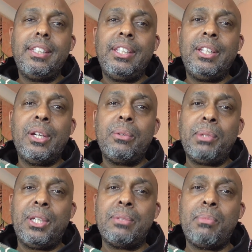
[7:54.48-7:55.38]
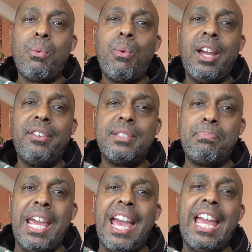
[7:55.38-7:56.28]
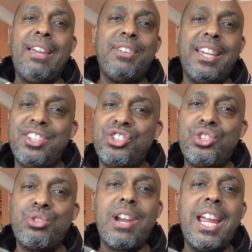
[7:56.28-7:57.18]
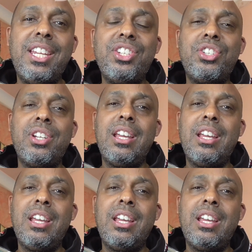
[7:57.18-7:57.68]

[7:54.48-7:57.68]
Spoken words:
you know, because my wife's behavior is strange,